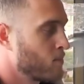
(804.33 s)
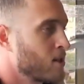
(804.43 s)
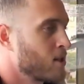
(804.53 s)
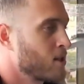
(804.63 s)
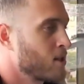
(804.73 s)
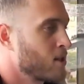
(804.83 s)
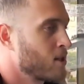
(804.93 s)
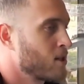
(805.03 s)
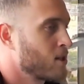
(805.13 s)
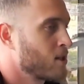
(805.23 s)

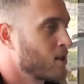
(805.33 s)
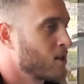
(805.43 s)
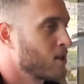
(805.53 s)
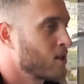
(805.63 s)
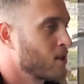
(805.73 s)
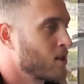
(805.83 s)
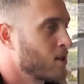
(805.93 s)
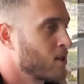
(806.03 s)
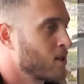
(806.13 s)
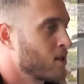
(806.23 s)

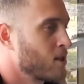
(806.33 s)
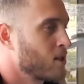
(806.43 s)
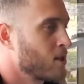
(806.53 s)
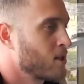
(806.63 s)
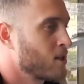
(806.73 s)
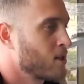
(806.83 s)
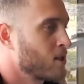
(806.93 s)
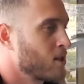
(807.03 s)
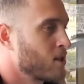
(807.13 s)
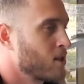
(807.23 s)

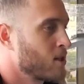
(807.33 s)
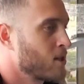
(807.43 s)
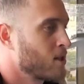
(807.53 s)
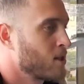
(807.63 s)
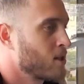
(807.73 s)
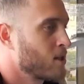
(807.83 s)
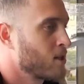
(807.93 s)
(not speaking)